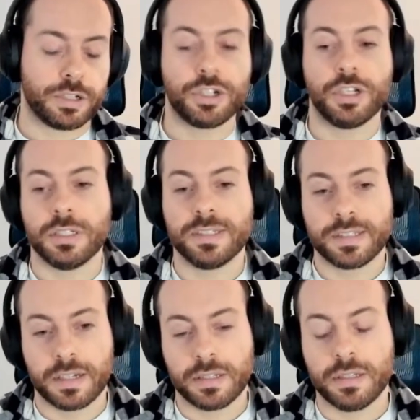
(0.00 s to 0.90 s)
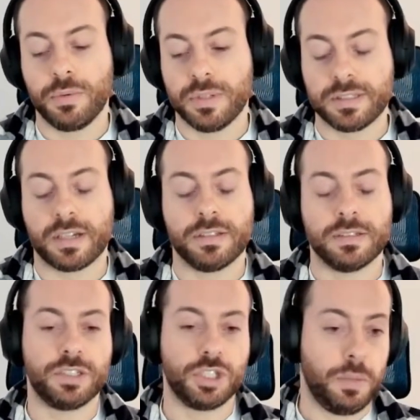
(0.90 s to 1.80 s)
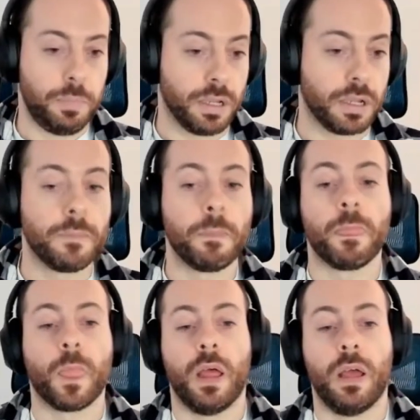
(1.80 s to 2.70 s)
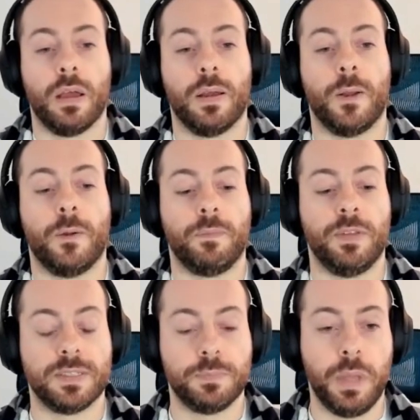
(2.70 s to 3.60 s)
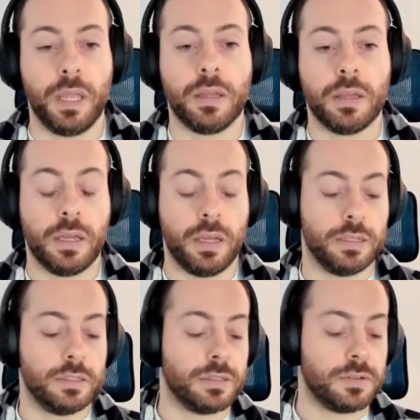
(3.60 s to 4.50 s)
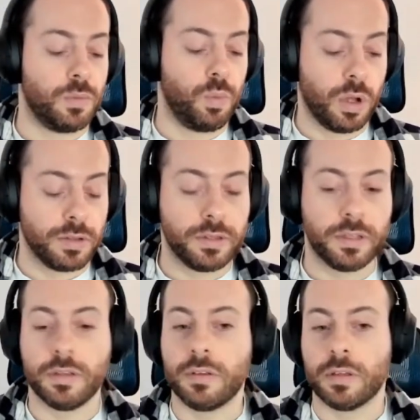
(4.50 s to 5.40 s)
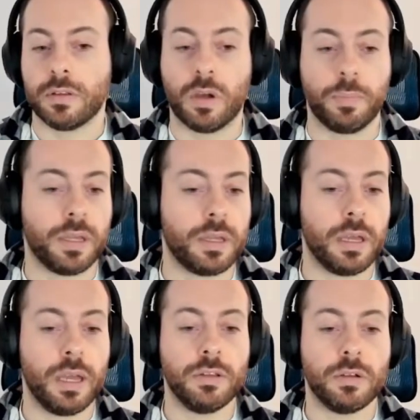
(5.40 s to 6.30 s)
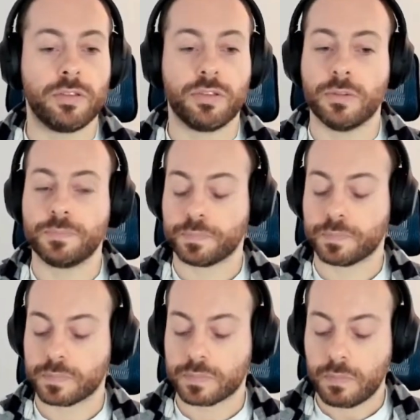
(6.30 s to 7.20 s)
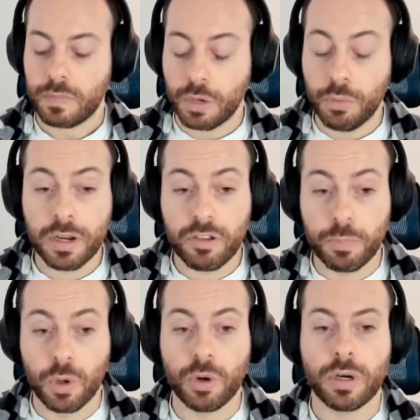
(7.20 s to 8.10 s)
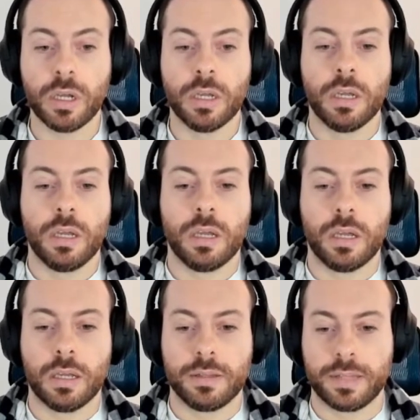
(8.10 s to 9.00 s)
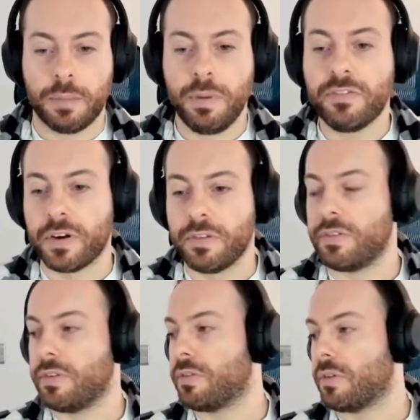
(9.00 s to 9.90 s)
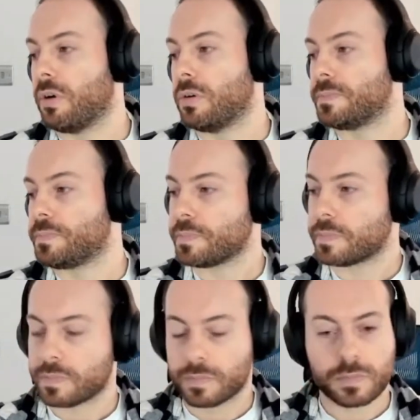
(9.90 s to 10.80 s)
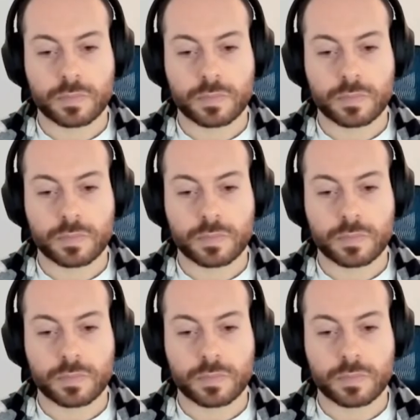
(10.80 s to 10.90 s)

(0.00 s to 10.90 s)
we are actually started shaping this big and wanted topic, and also want to explore type inference. So